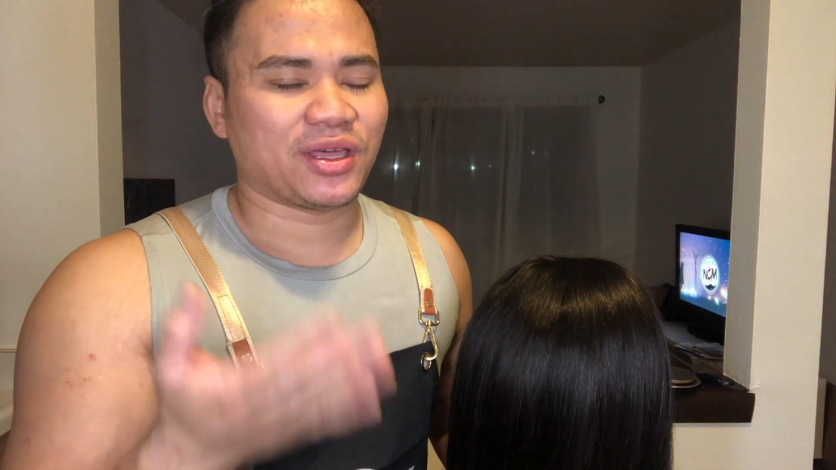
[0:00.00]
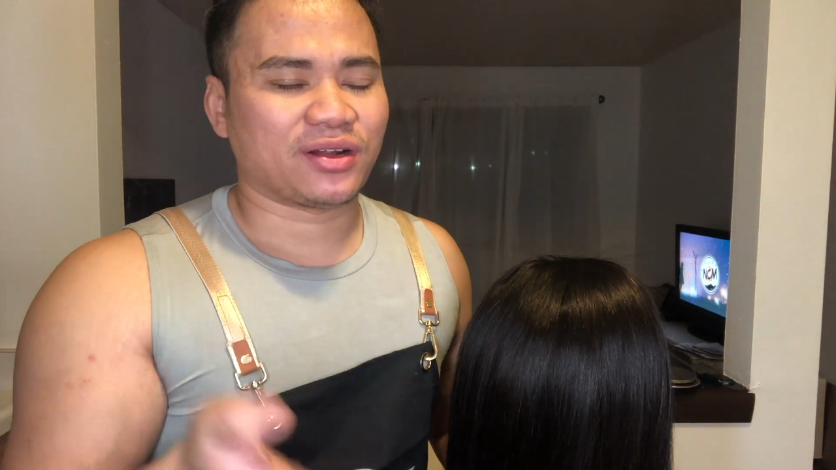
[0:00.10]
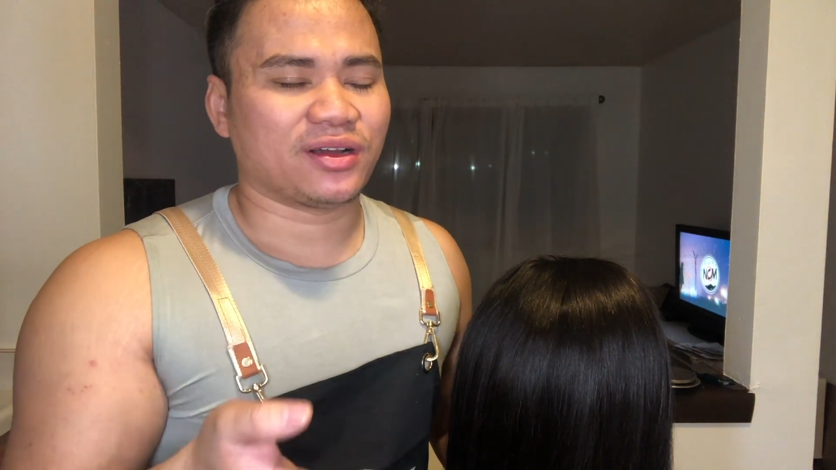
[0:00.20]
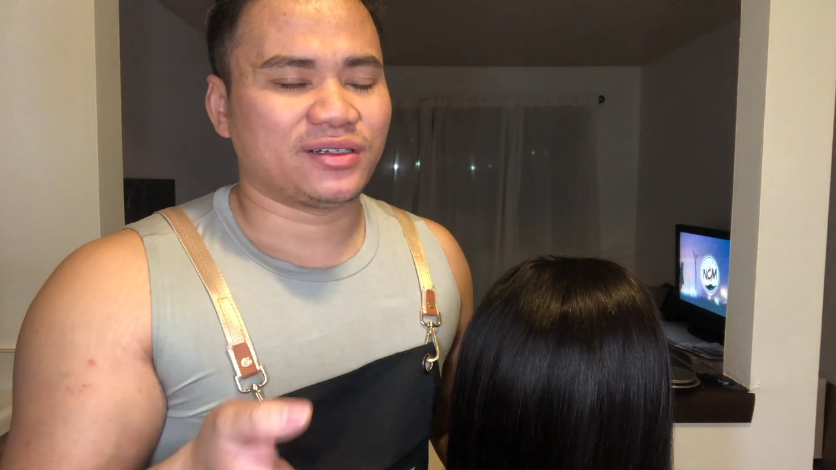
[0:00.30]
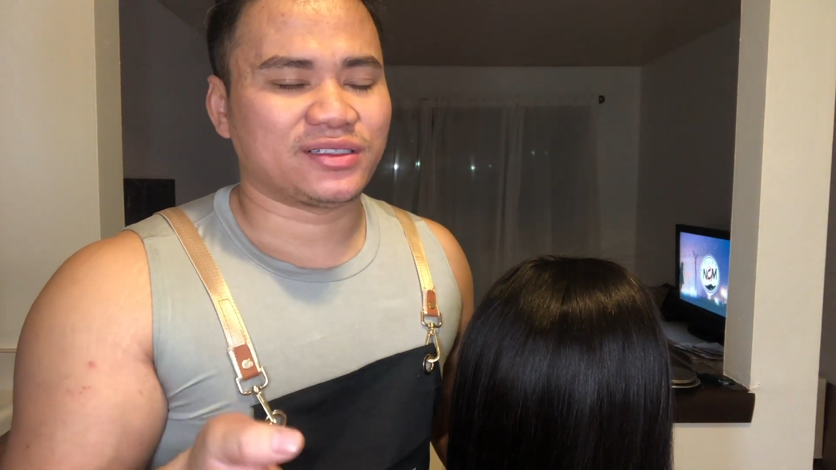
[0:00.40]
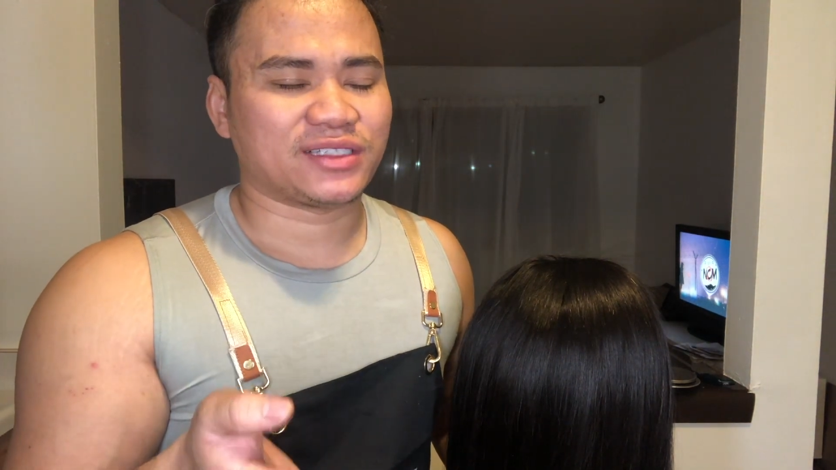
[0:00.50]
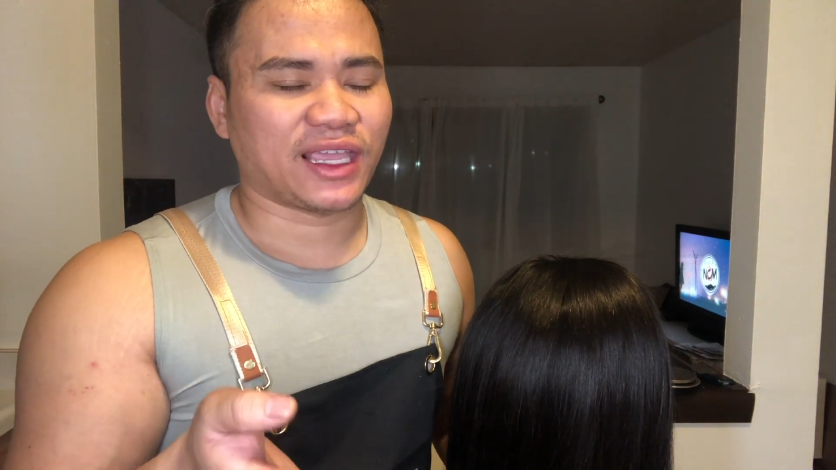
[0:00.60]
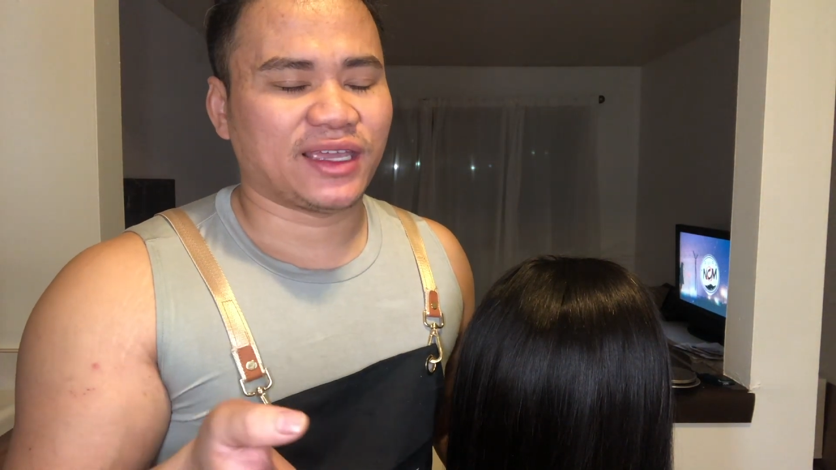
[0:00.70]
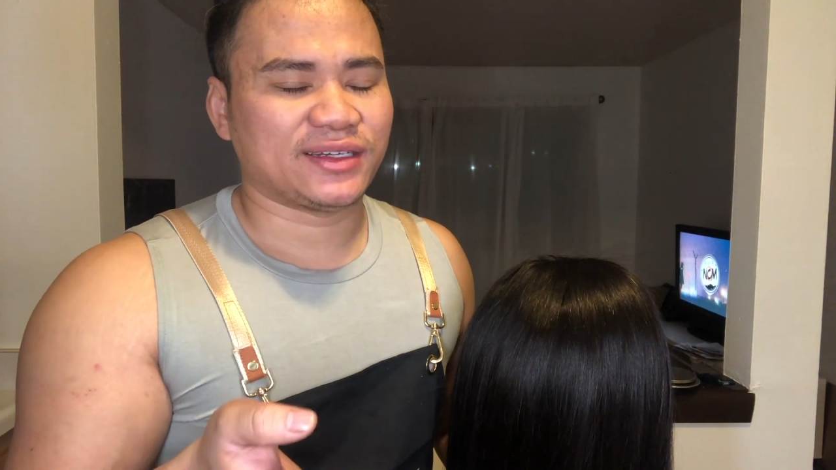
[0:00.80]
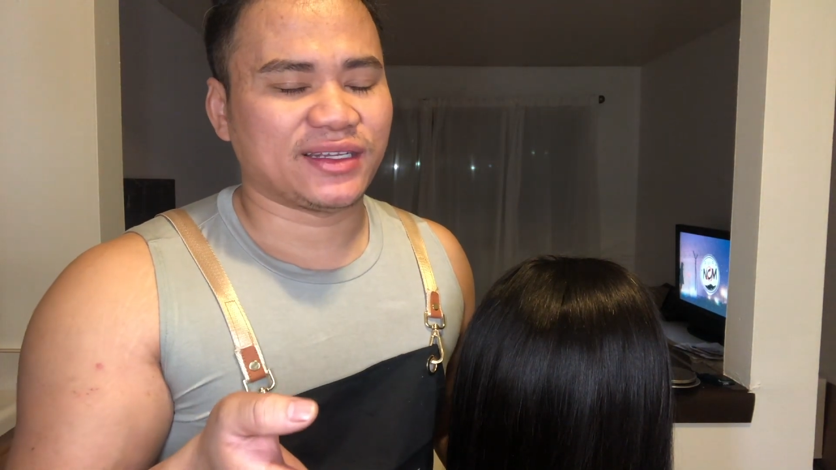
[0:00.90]
better
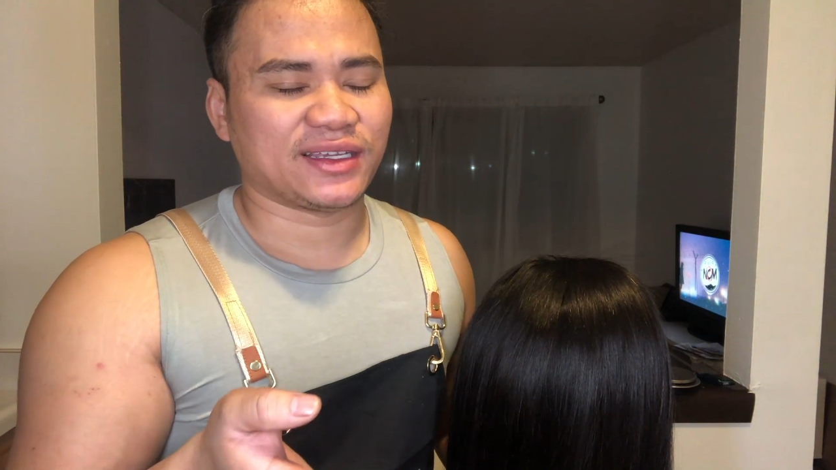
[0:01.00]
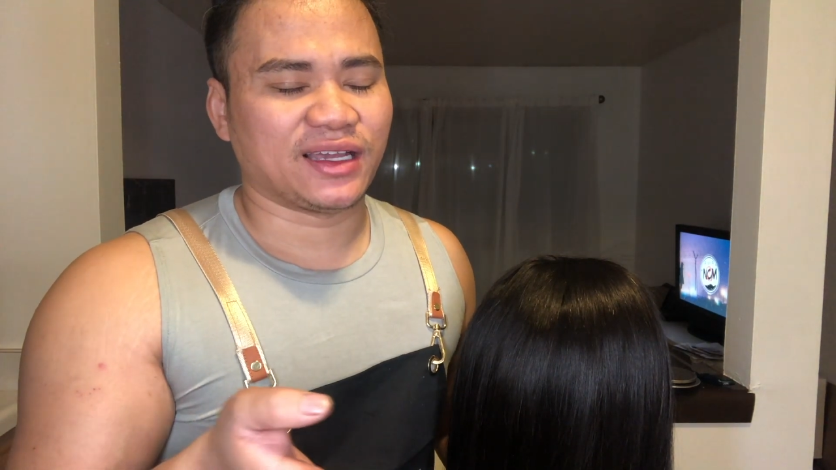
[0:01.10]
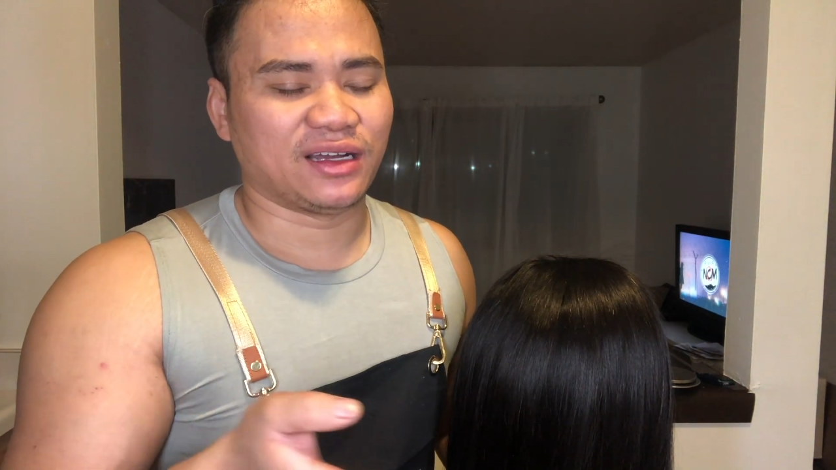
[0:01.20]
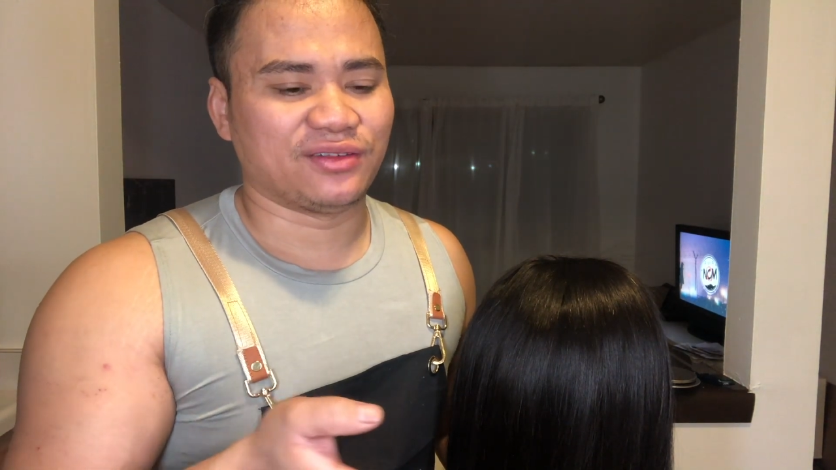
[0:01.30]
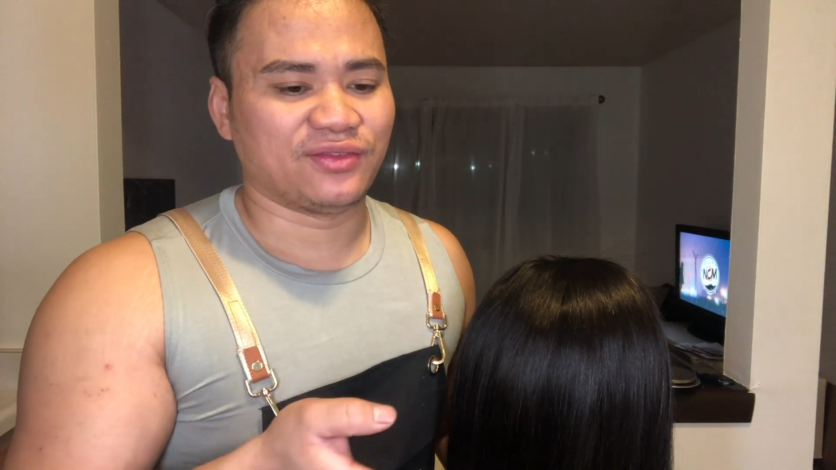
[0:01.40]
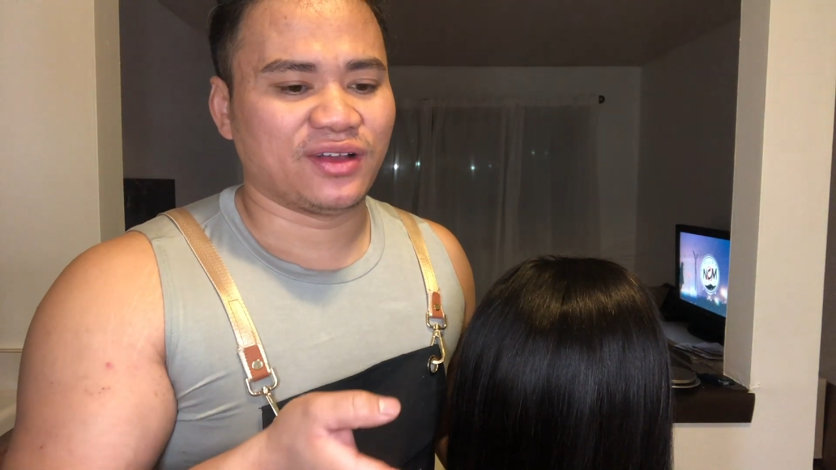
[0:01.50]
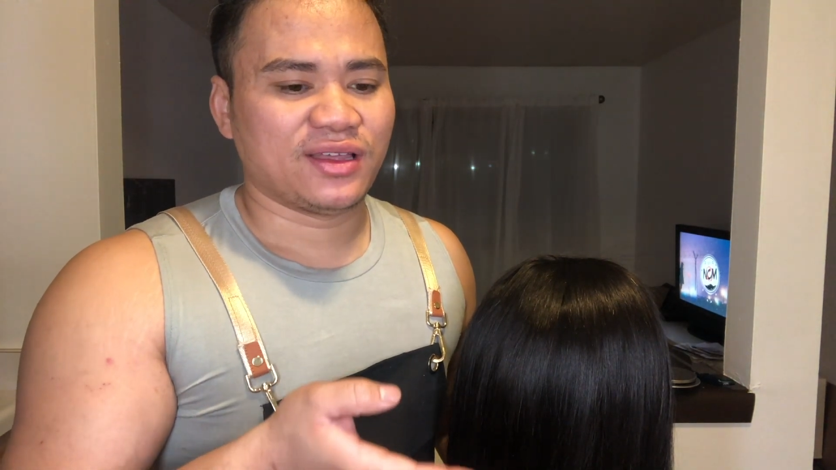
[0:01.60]
understanding of